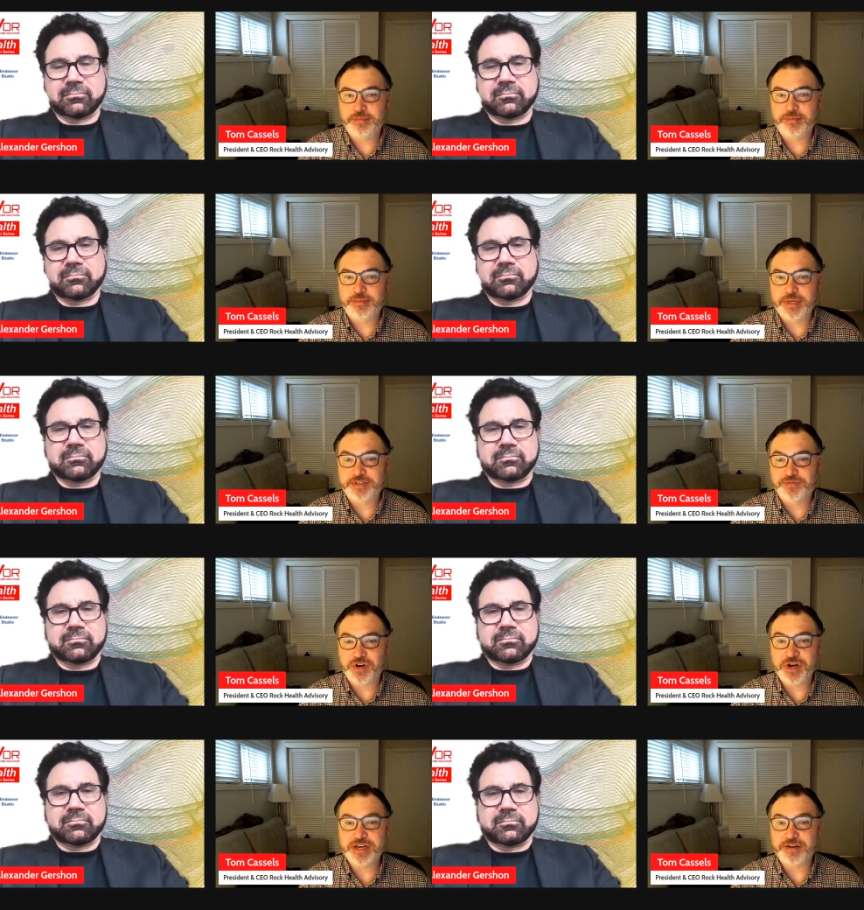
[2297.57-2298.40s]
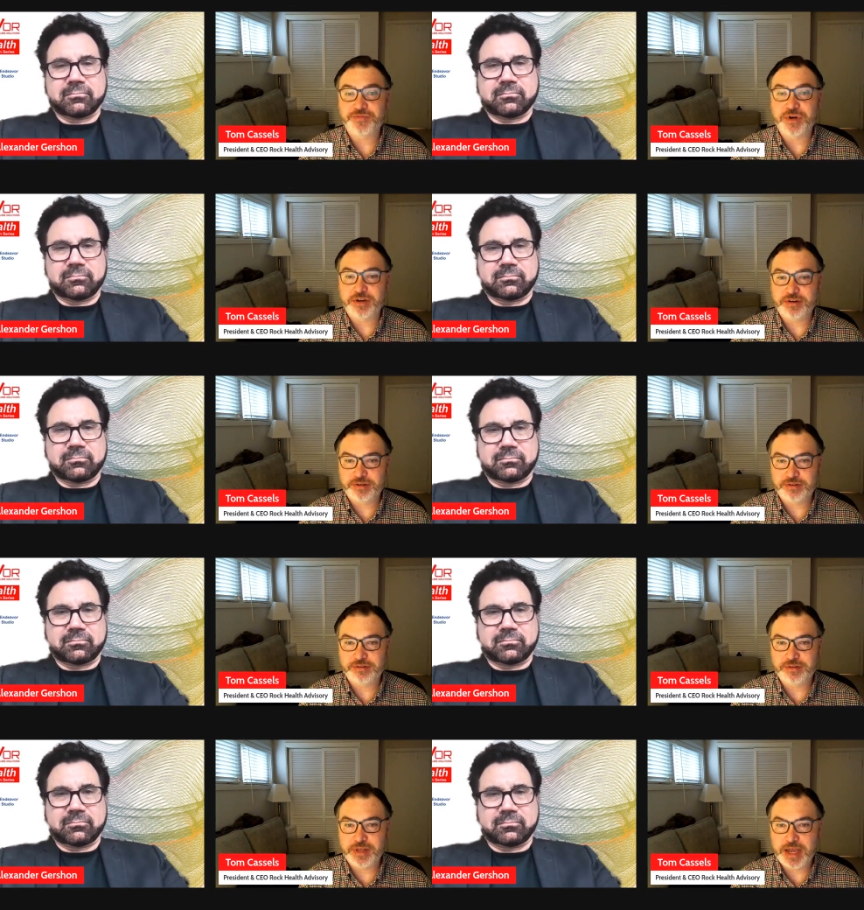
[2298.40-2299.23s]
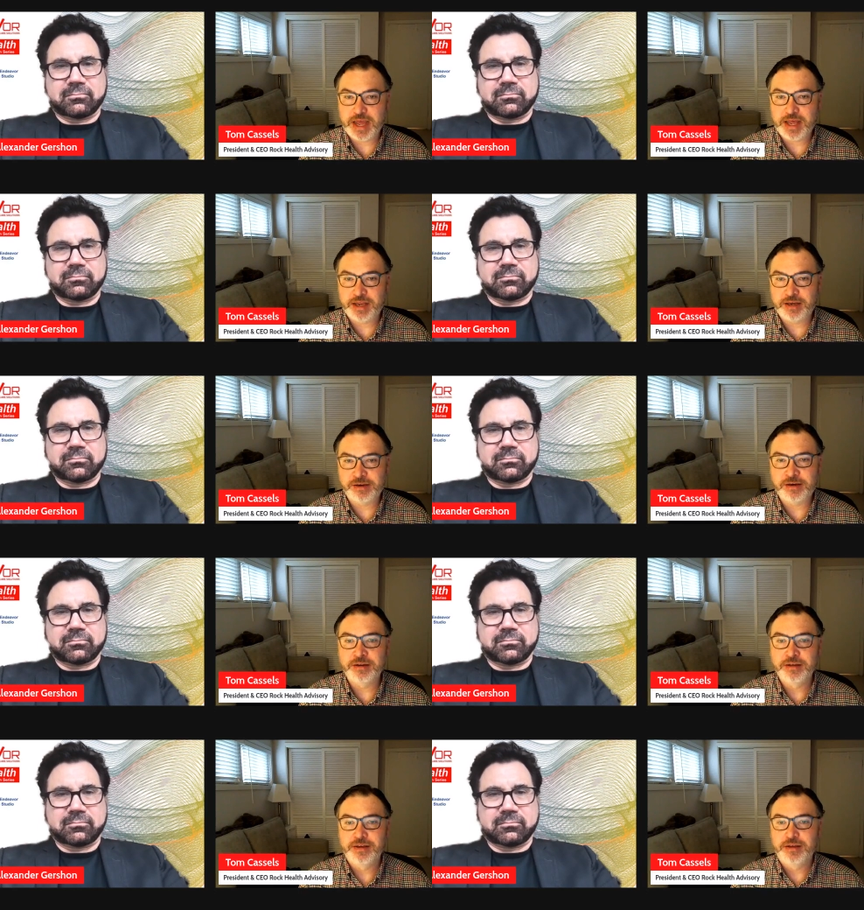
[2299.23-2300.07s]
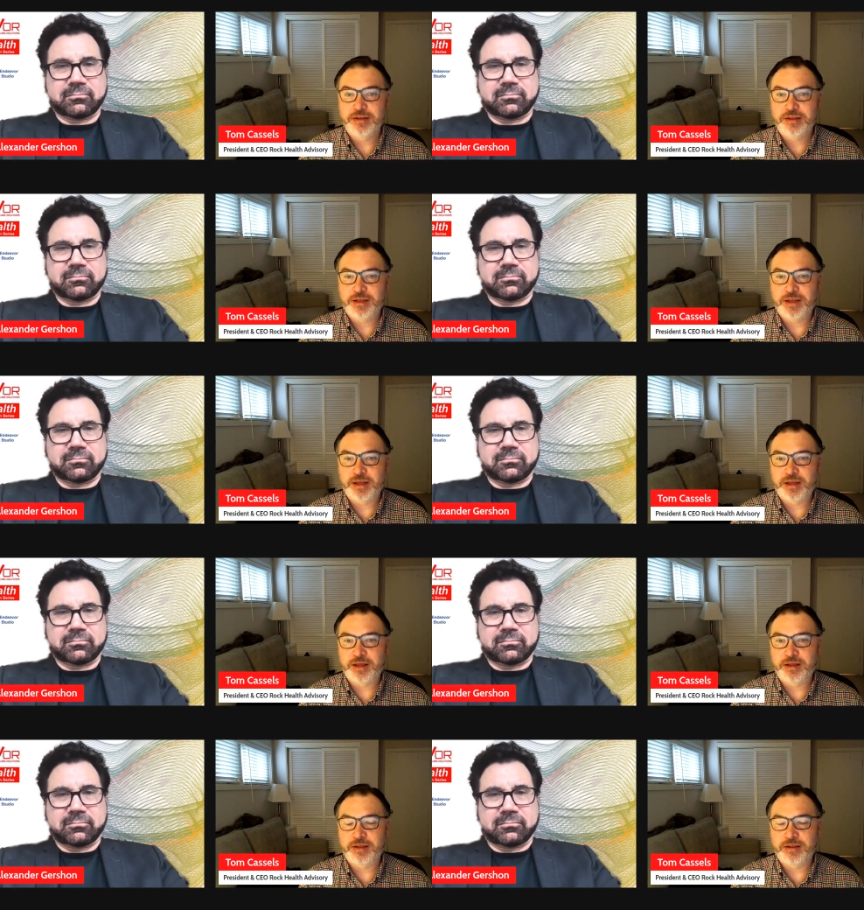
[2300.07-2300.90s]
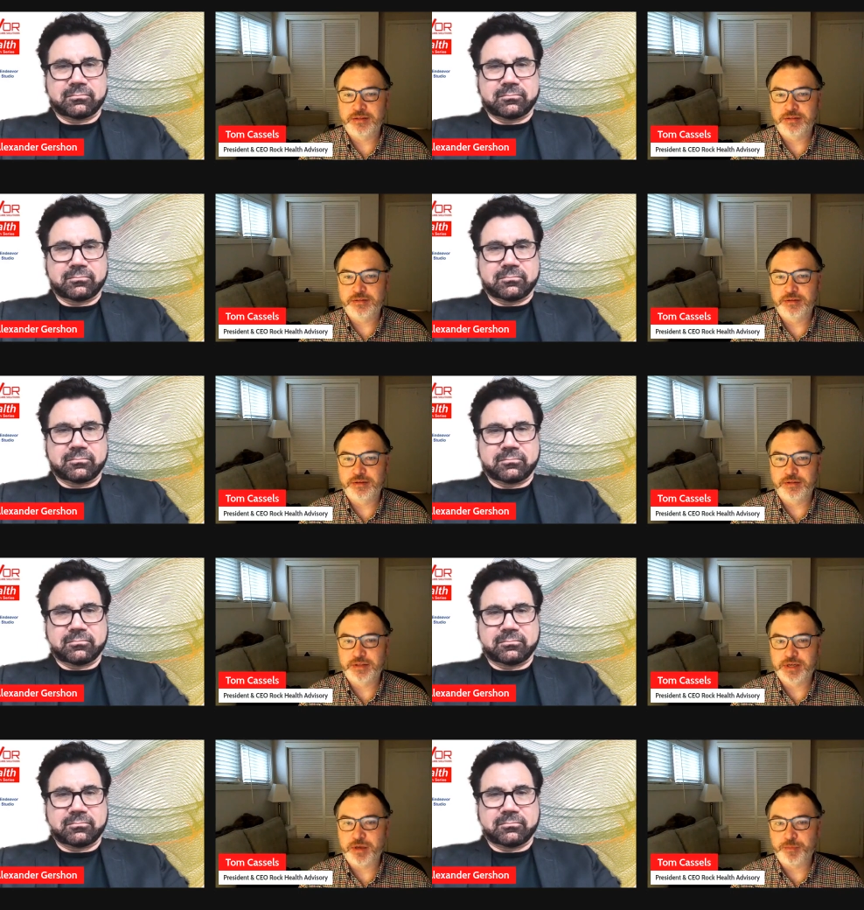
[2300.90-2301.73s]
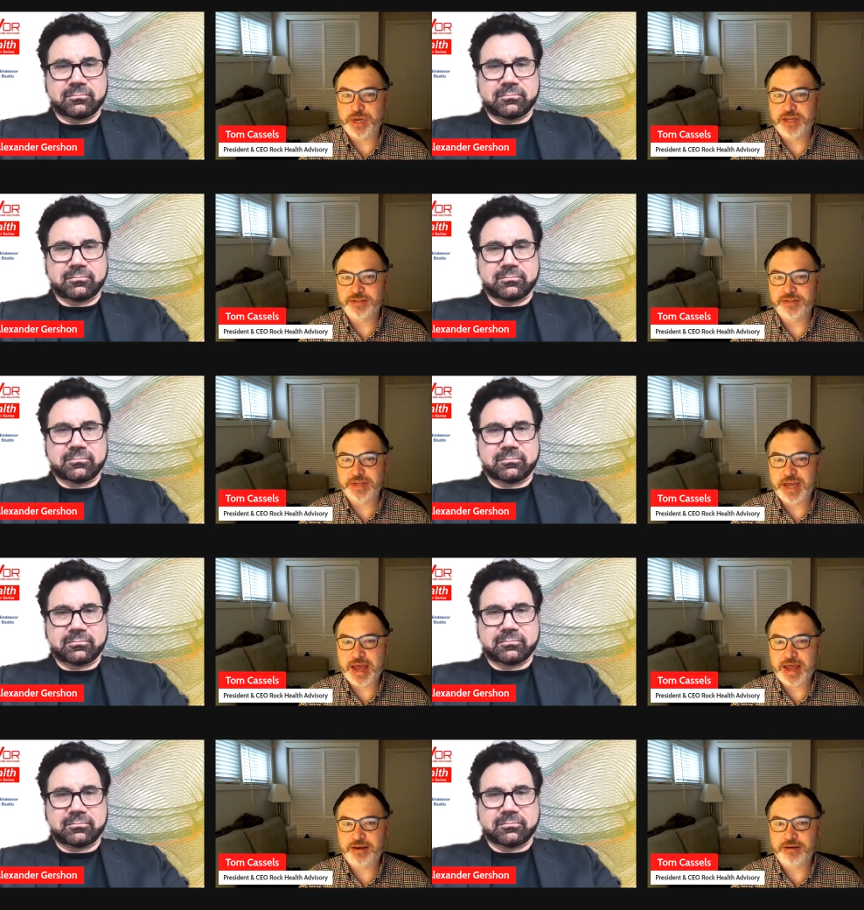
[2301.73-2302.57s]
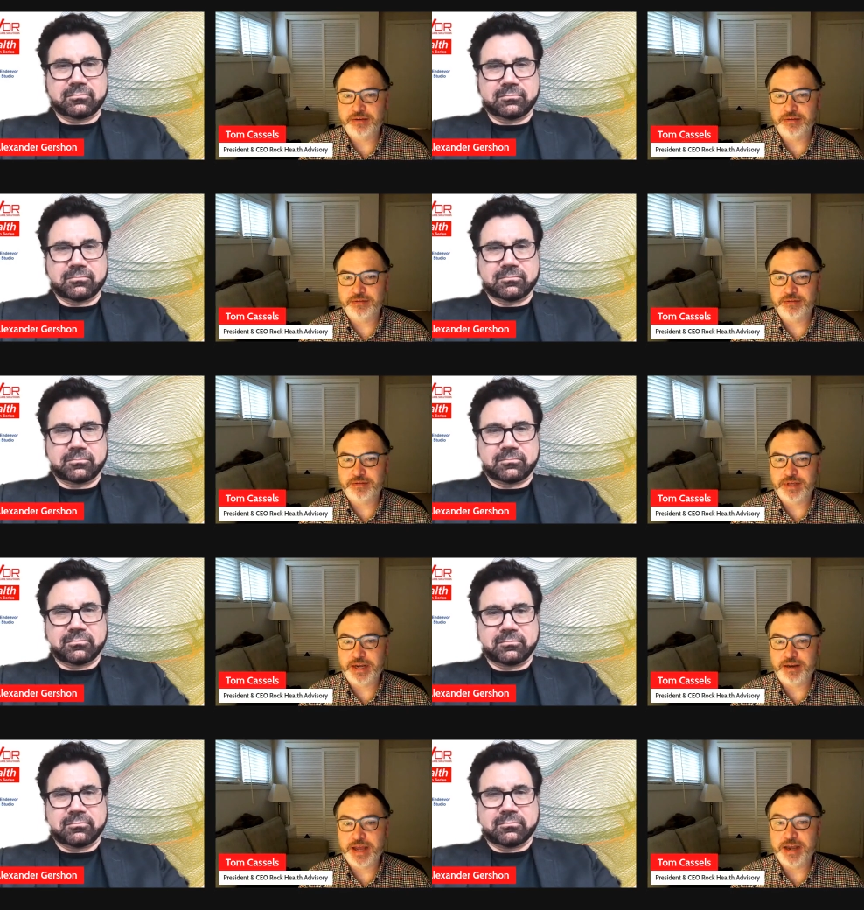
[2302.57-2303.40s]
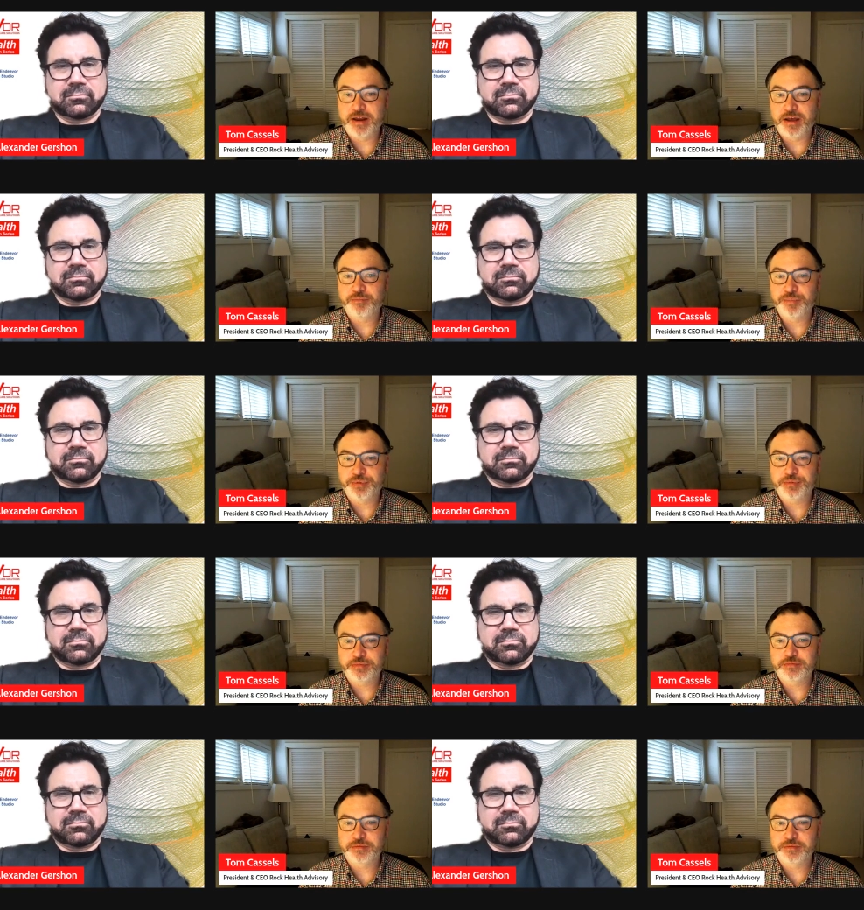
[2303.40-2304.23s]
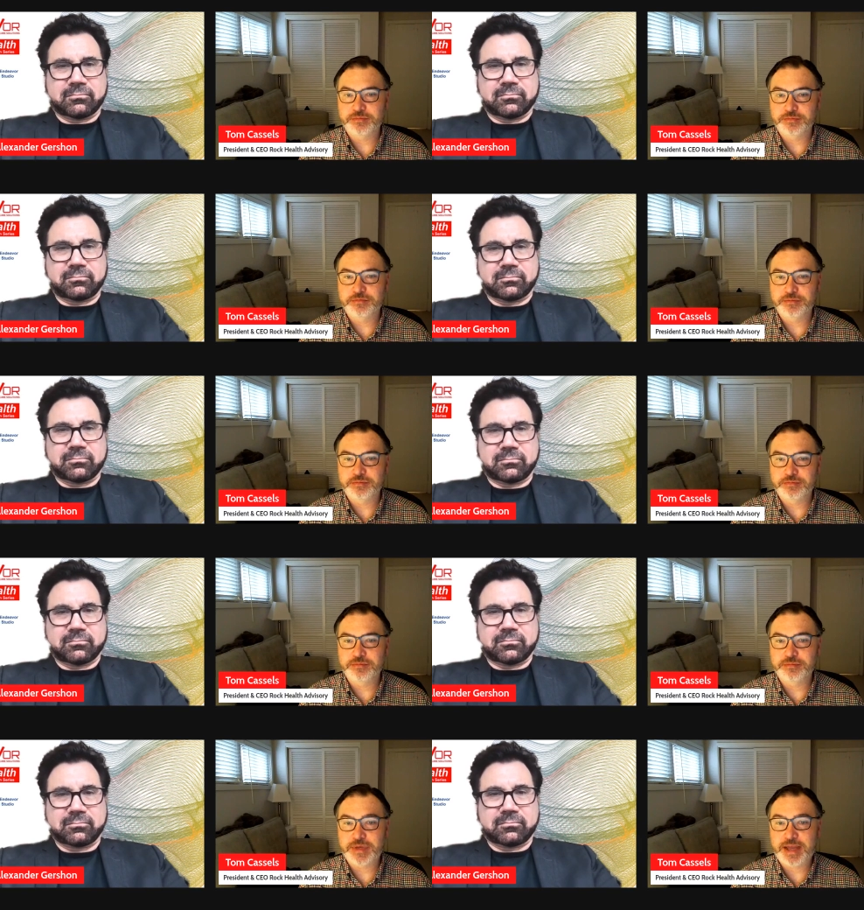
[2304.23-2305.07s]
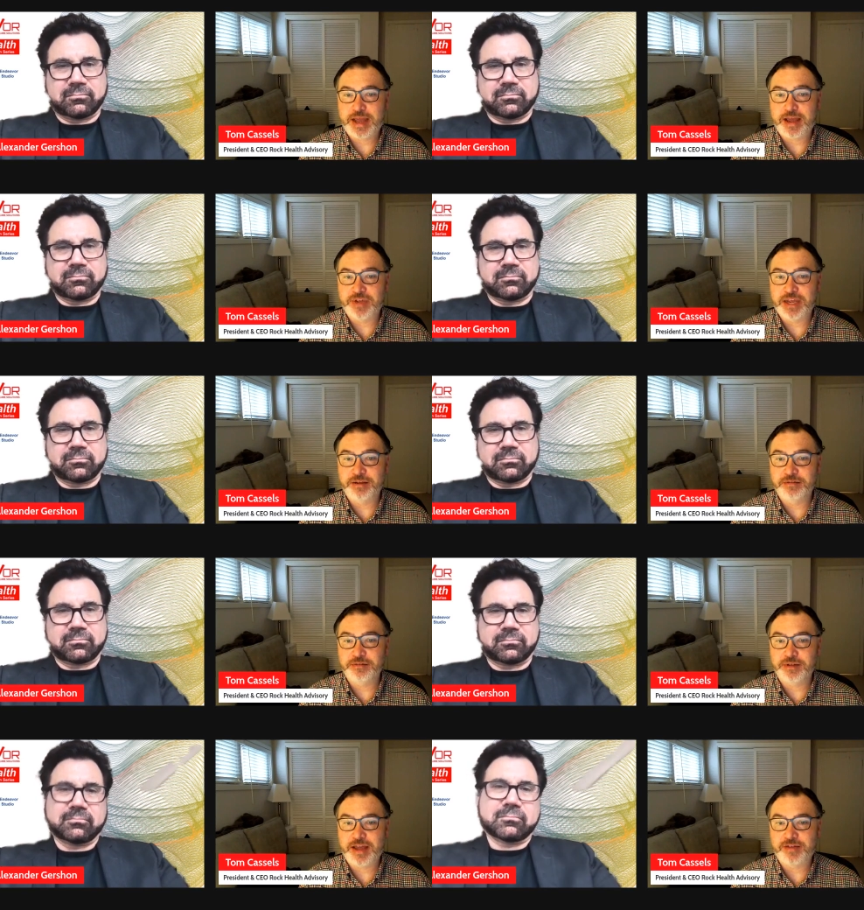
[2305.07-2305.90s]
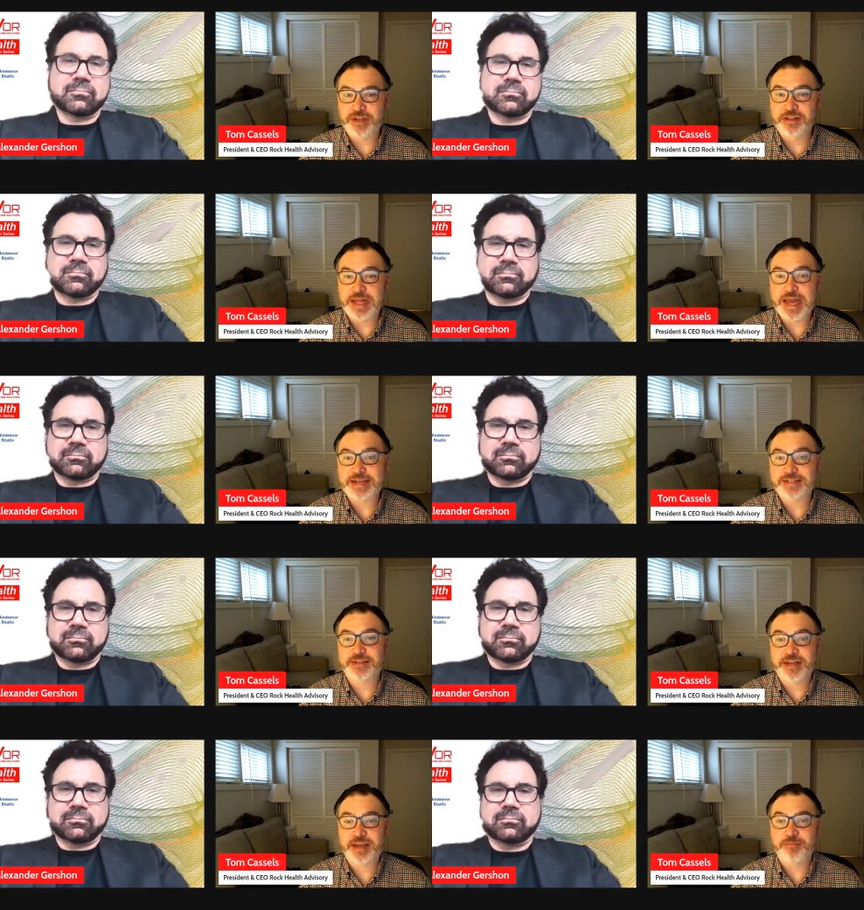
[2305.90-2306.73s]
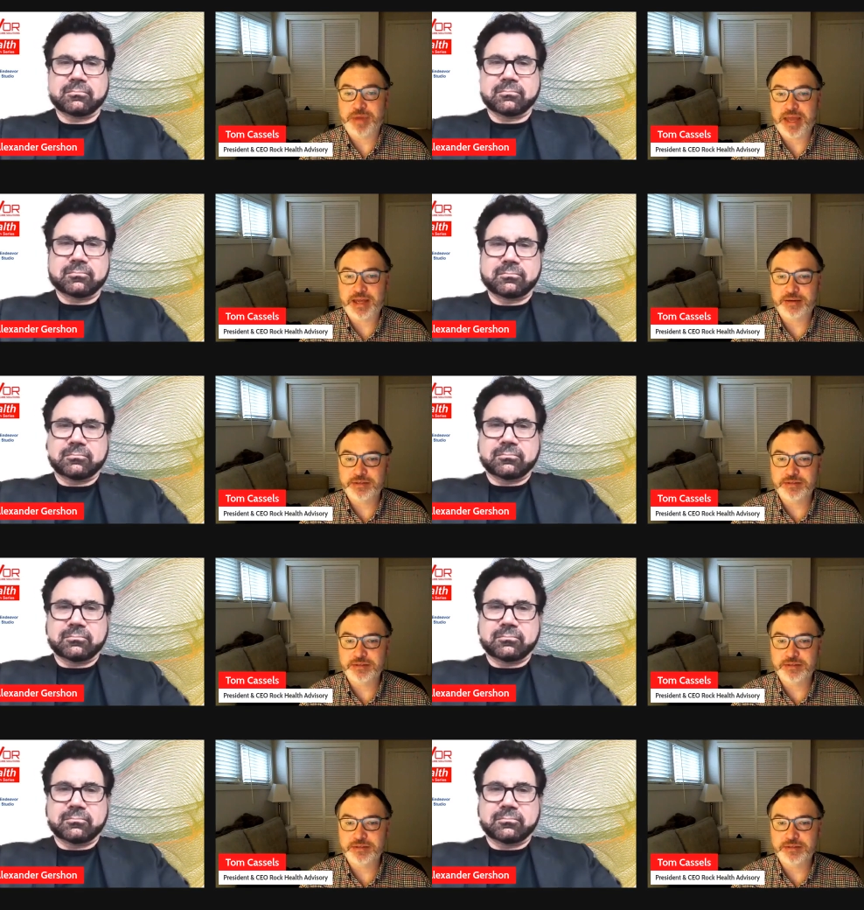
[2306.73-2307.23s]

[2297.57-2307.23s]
Speaker 1: that's very different than uh, the the companies that that end up having having lasting impact.